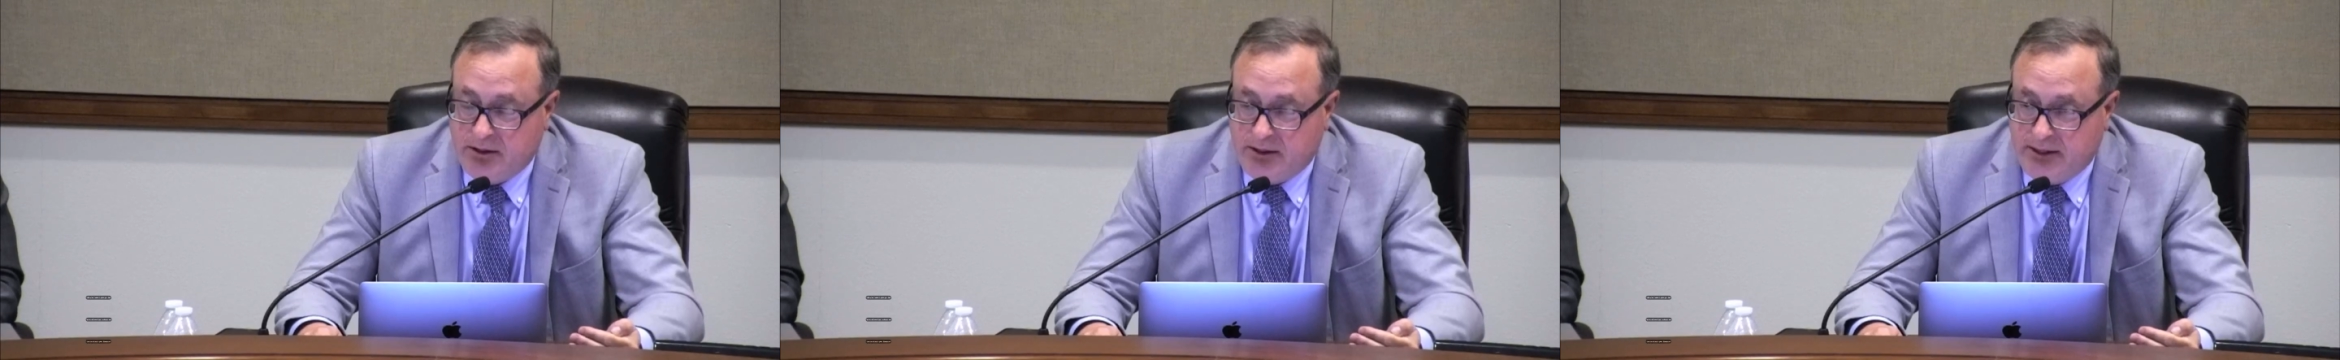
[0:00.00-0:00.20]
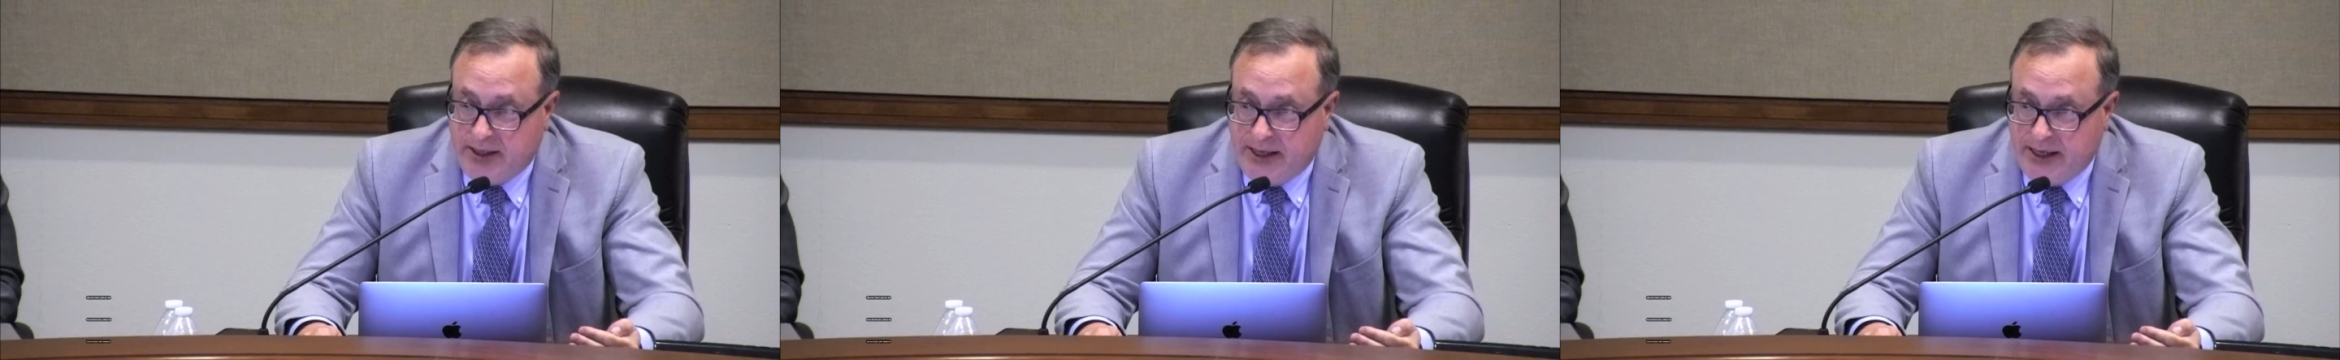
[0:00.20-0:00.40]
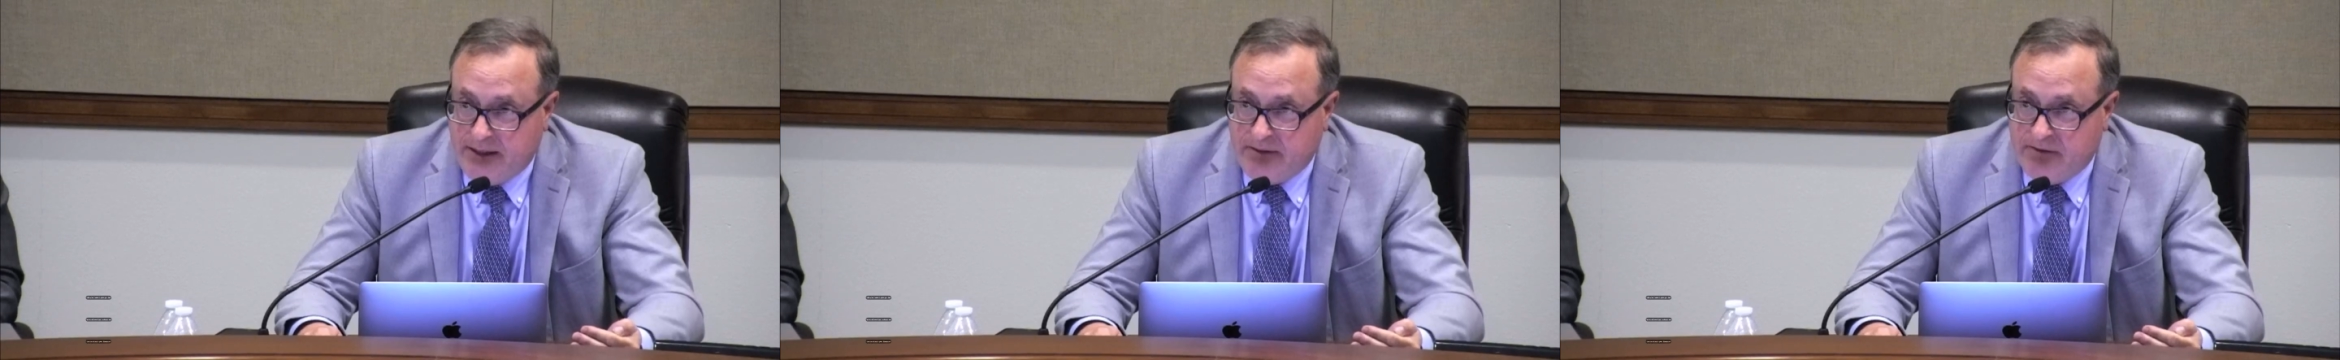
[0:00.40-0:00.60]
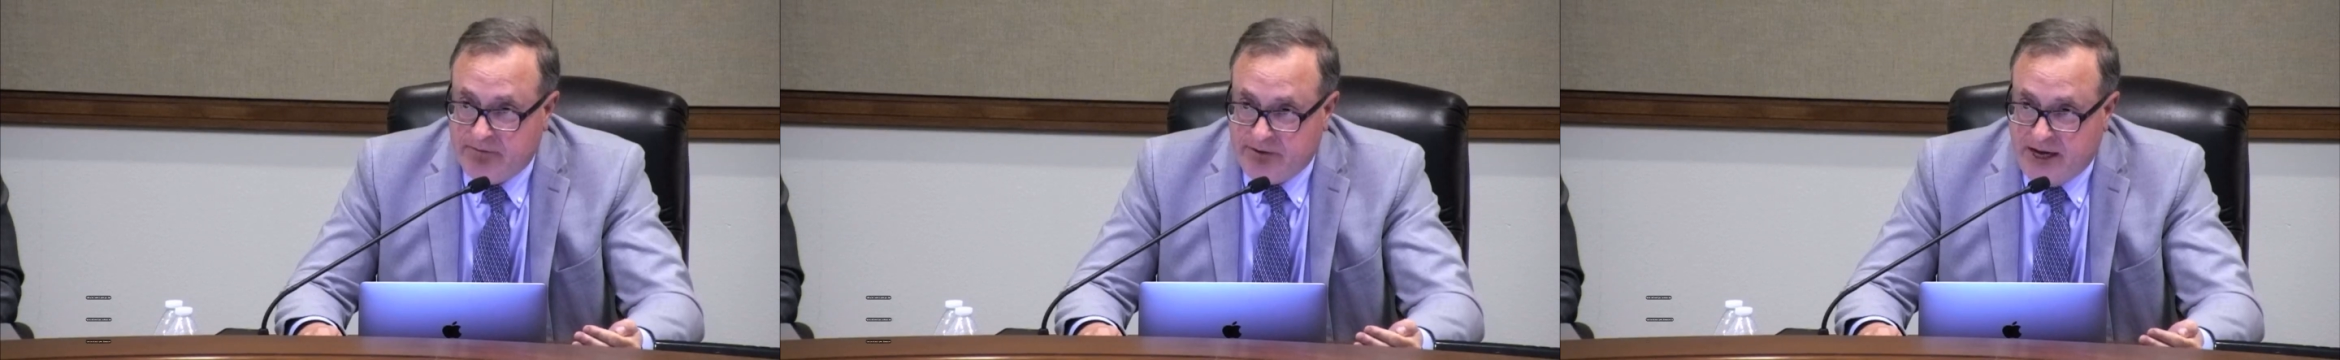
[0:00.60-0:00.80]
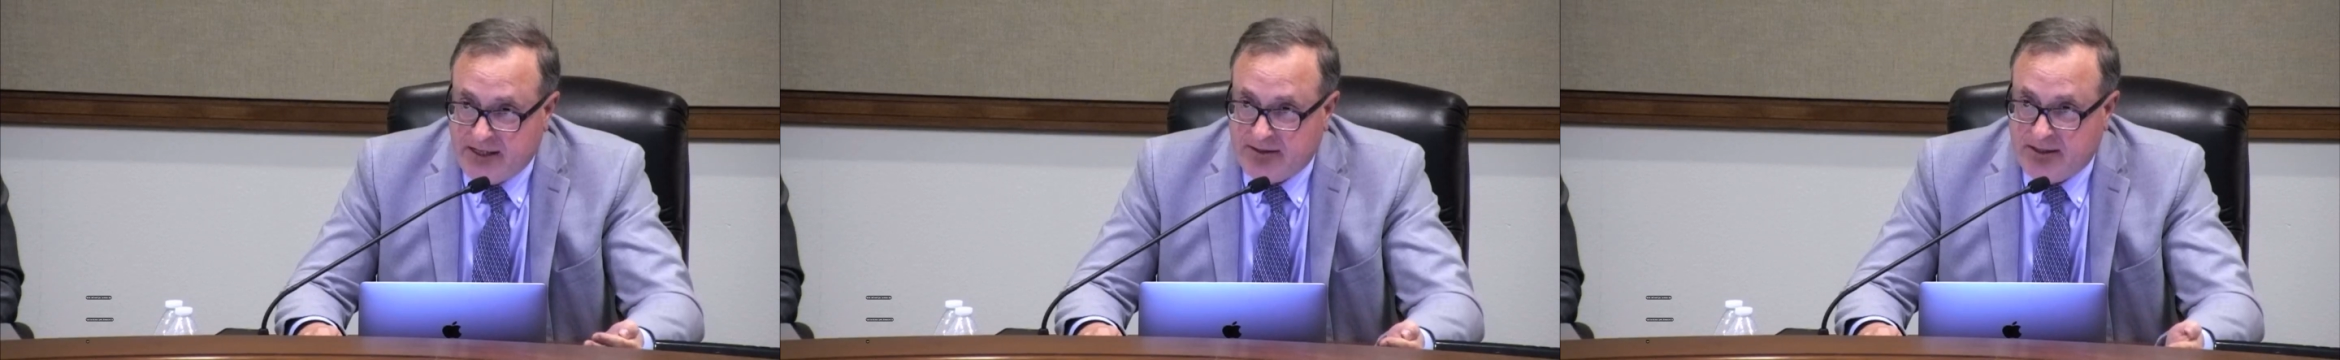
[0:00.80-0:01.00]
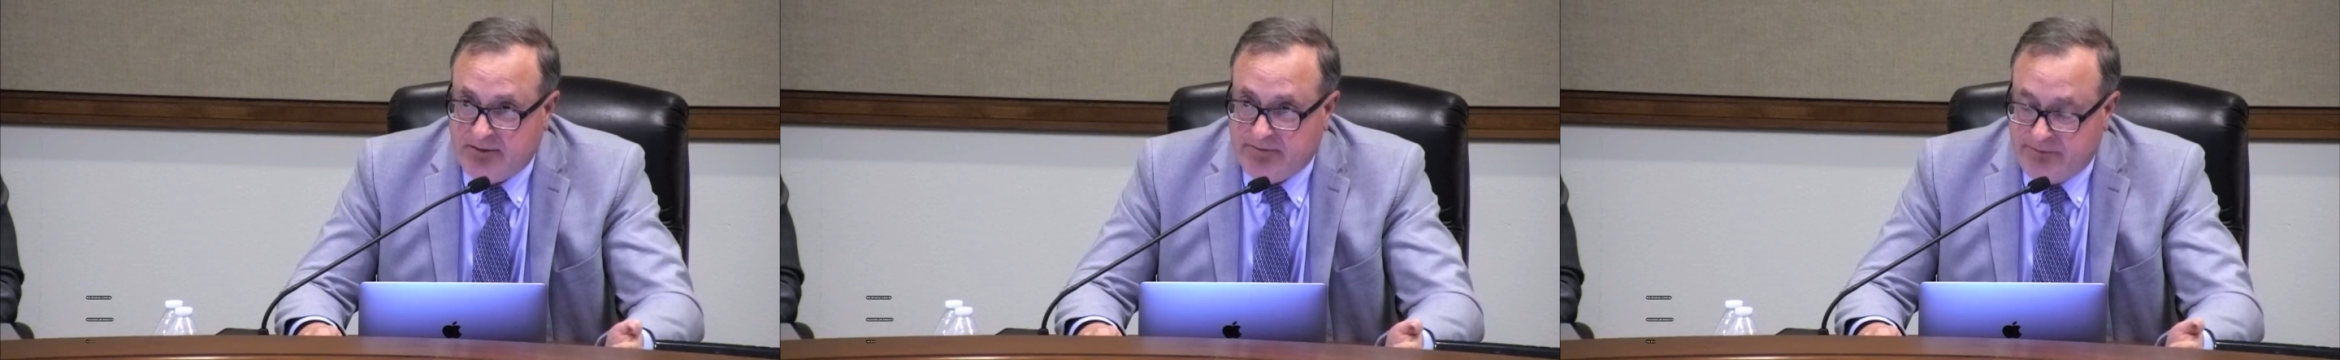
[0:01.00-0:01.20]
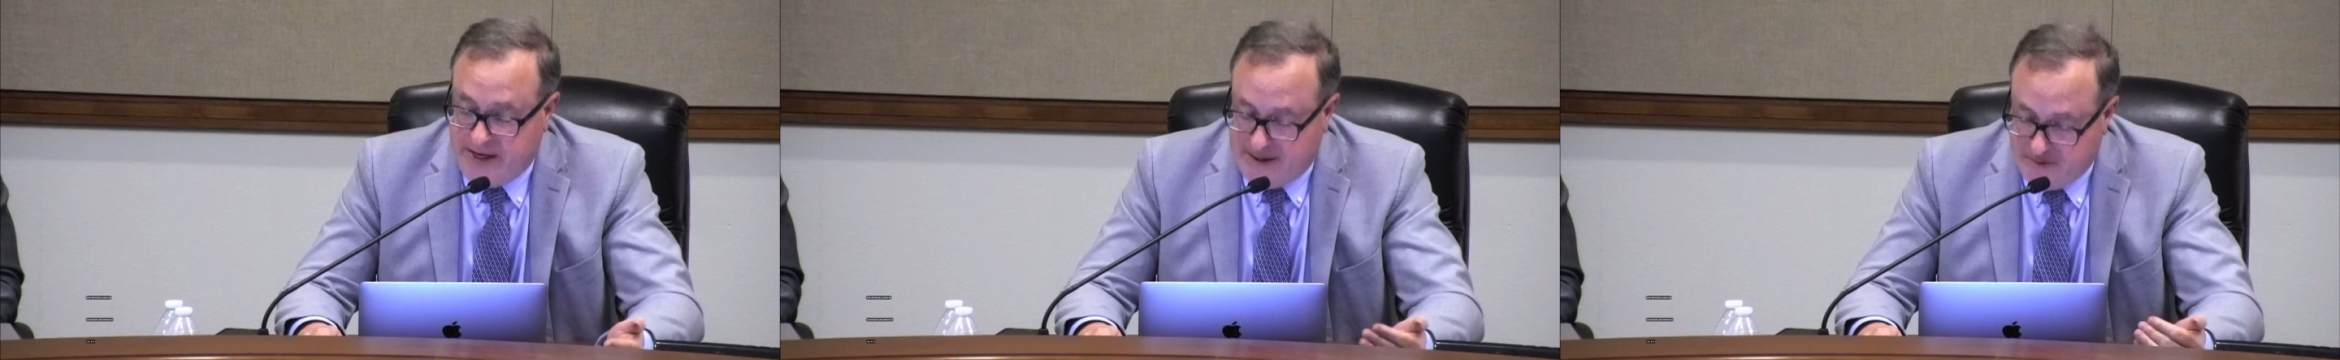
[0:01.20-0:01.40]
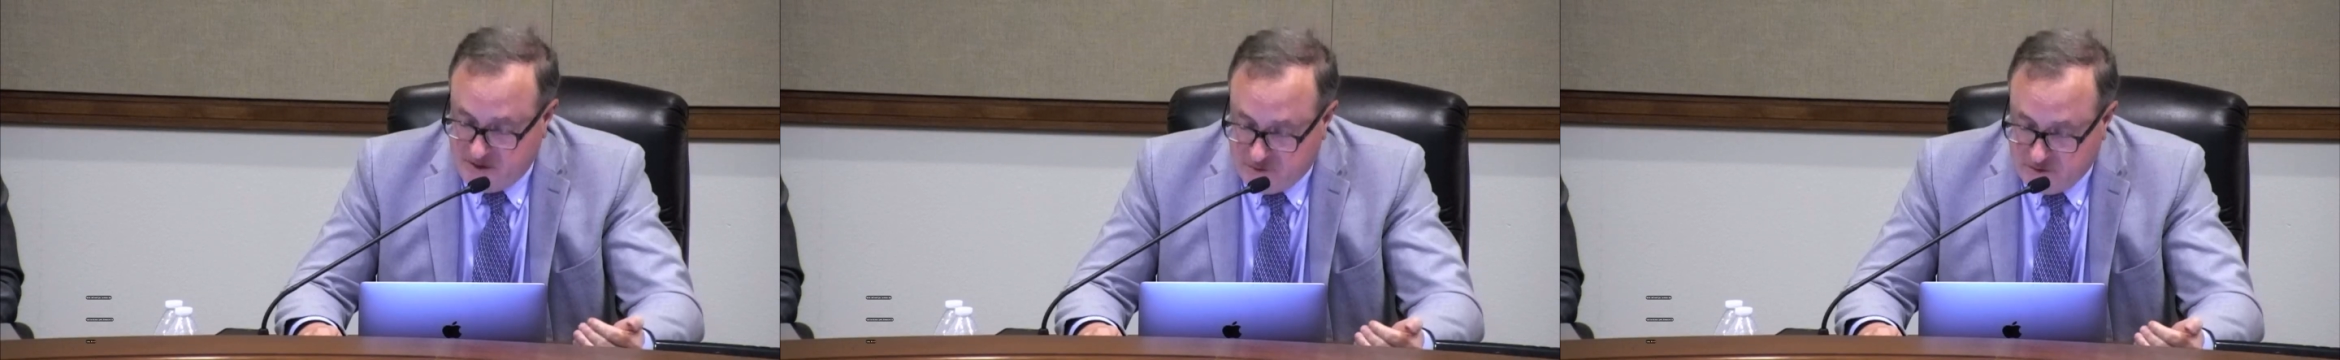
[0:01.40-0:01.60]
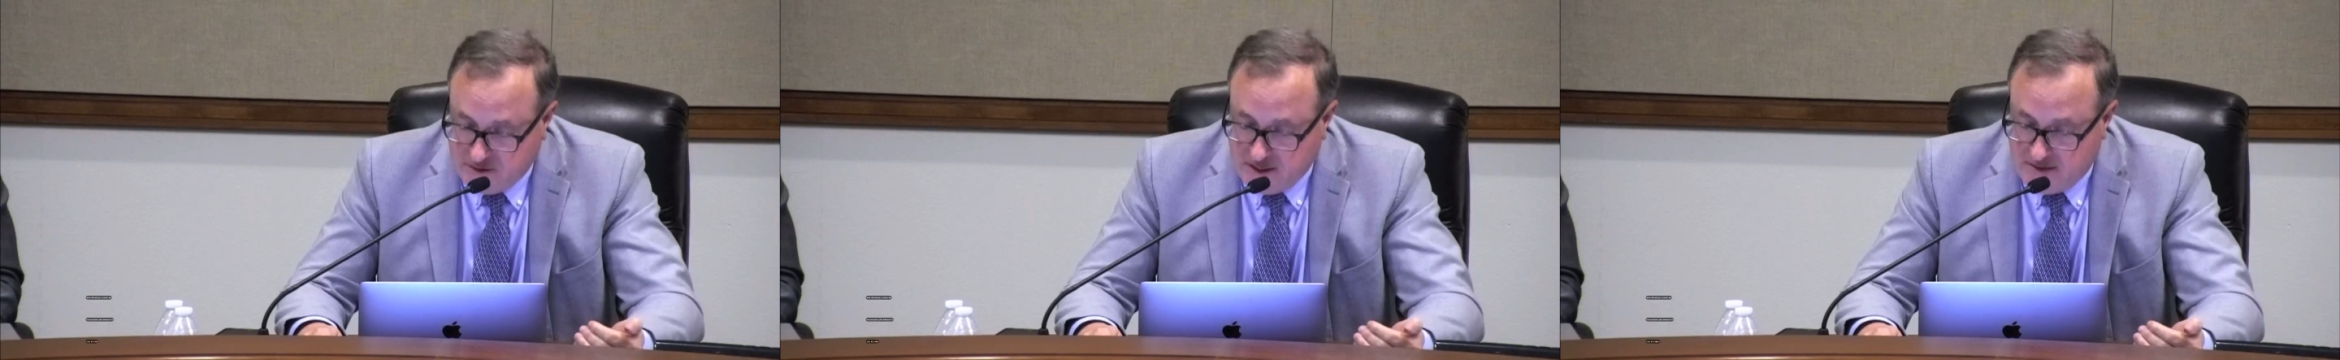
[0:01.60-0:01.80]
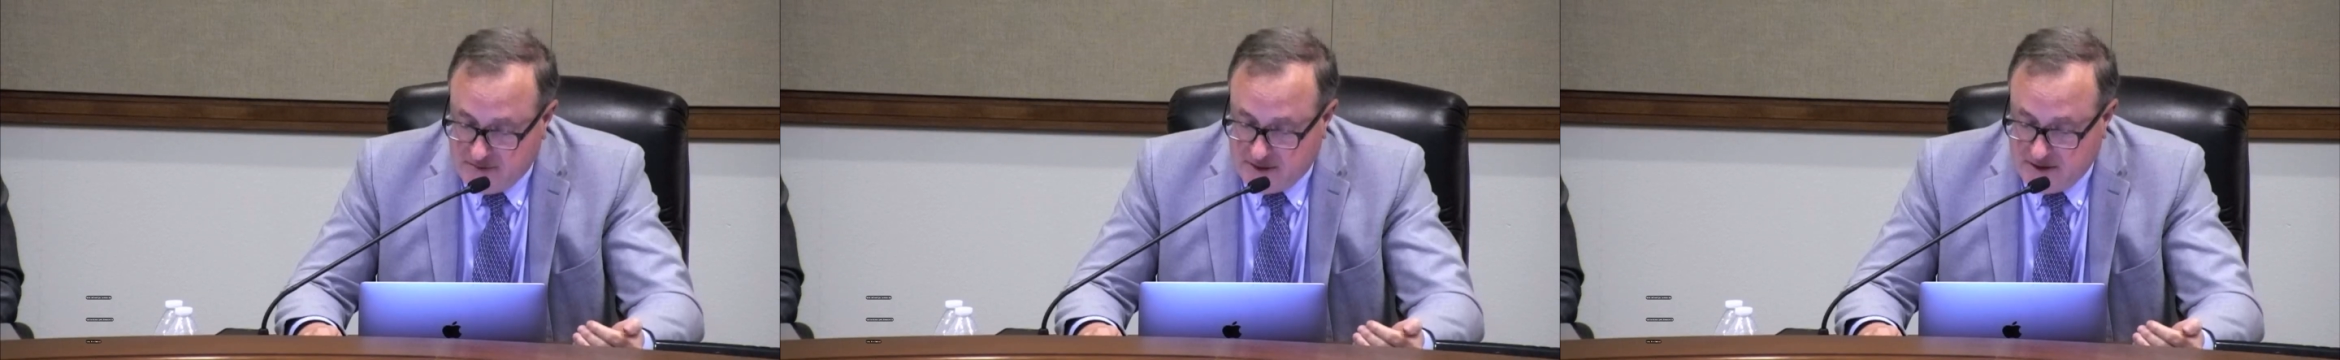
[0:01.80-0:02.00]
And the fact that families are
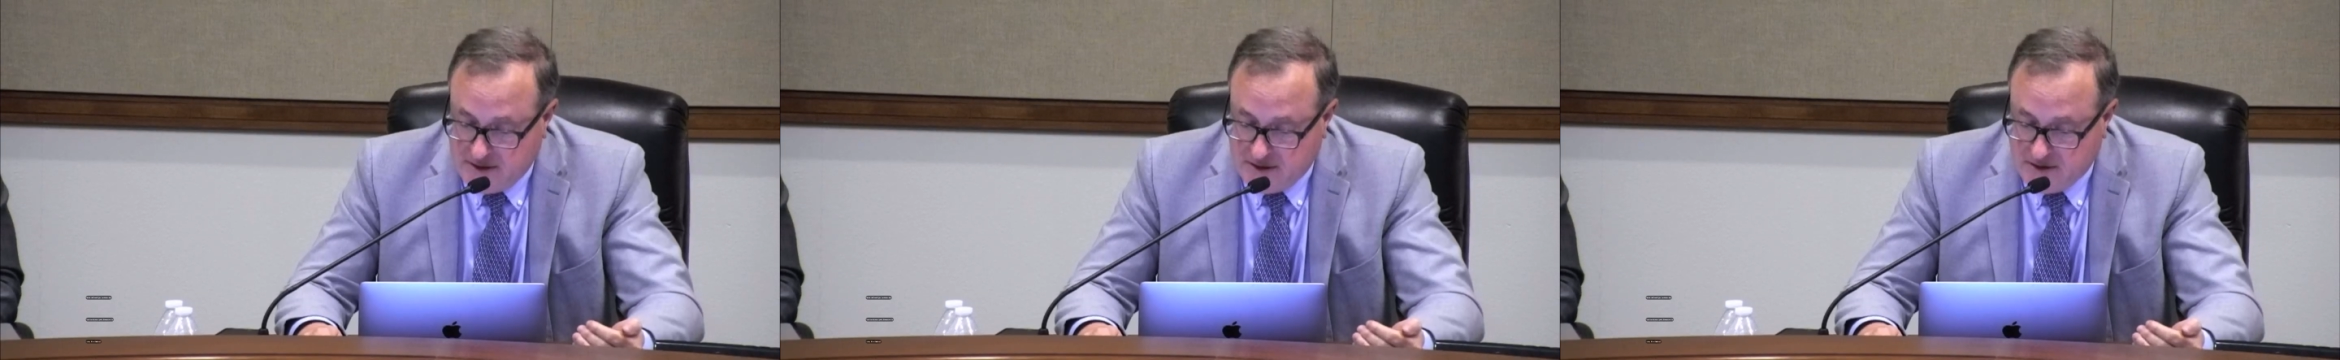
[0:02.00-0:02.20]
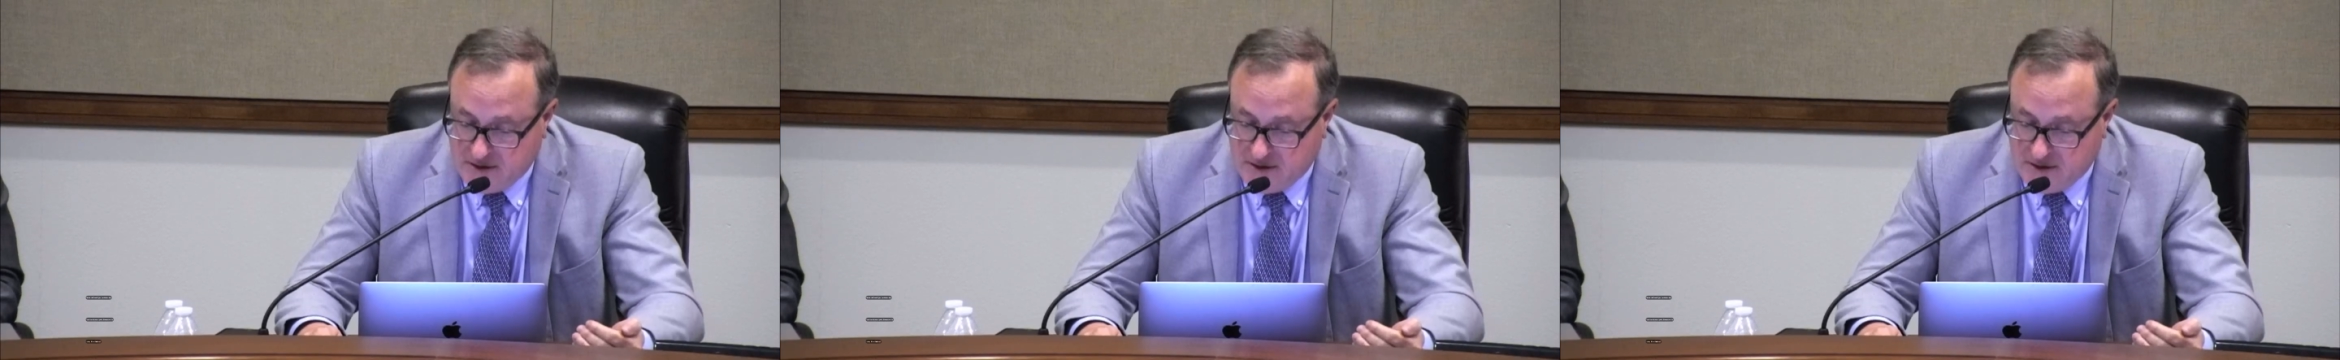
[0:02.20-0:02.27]
coming here,